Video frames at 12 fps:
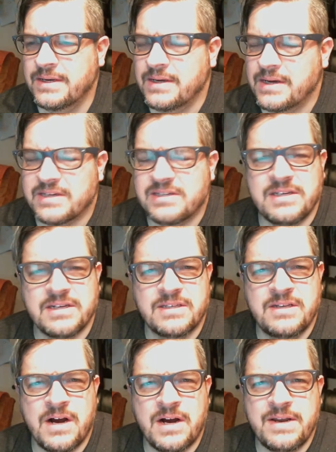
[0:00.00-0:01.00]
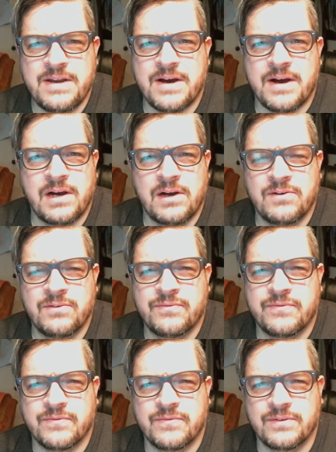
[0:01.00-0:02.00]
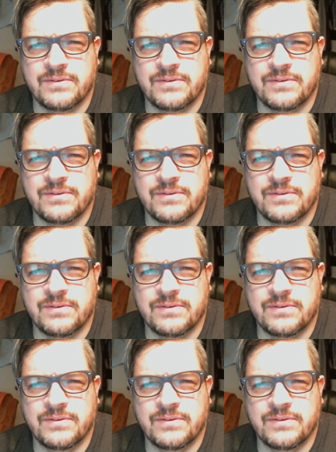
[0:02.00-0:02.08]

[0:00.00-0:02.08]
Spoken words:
I see a ton of